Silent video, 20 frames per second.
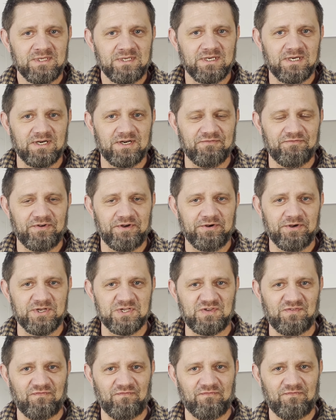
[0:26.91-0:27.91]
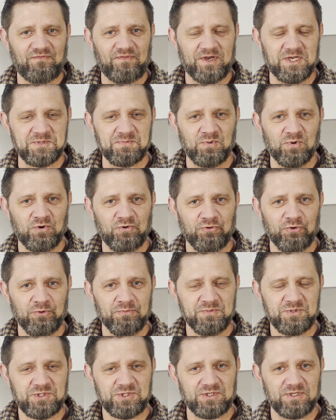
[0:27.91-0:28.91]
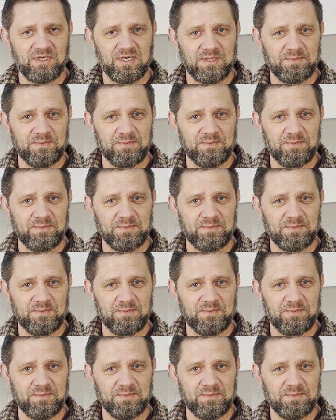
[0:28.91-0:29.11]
various Facebook groups,